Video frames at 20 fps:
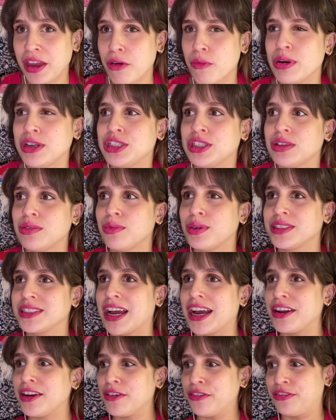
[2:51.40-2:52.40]
which was
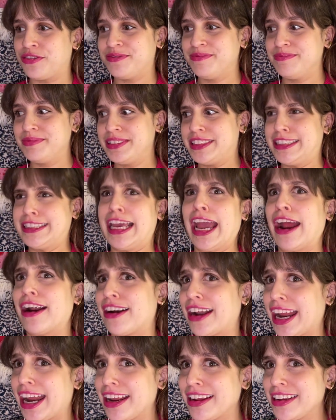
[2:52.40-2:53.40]
kind of
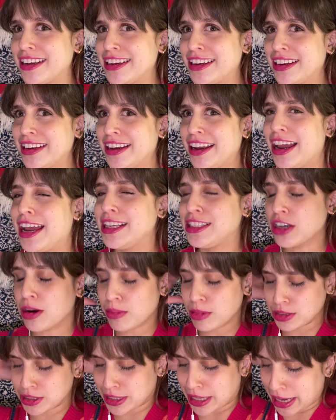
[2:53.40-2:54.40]
scary. It's
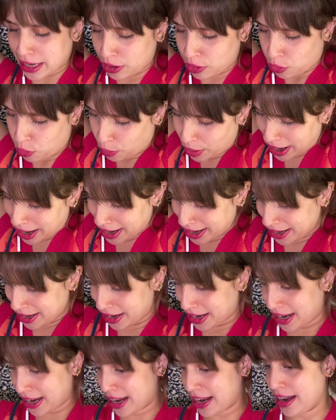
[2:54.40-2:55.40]
almost like when
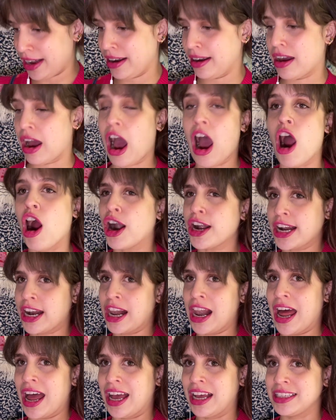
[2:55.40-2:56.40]
in art
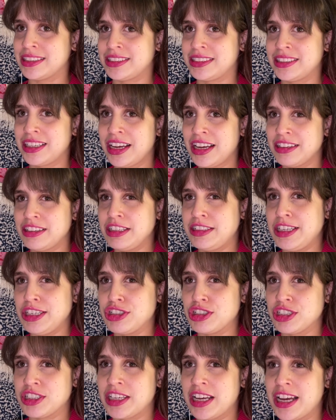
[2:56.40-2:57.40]
class, the
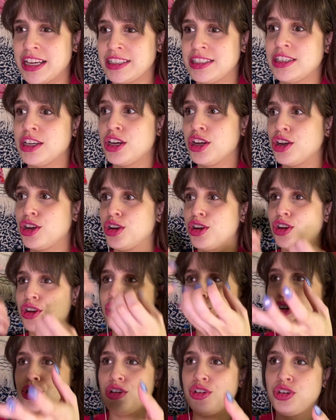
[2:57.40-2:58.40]
teacher says,
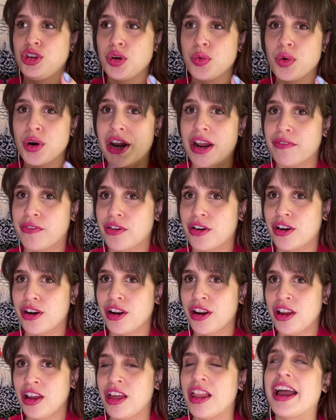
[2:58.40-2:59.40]
do whatever.
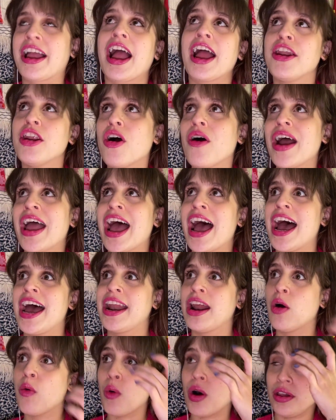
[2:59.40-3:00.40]
Like, I know I
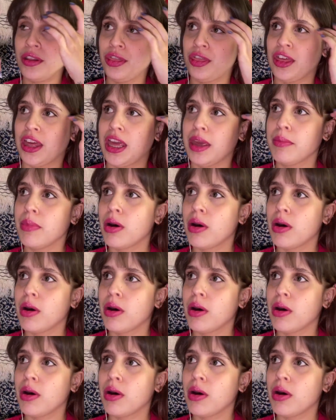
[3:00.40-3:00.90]
had one theme,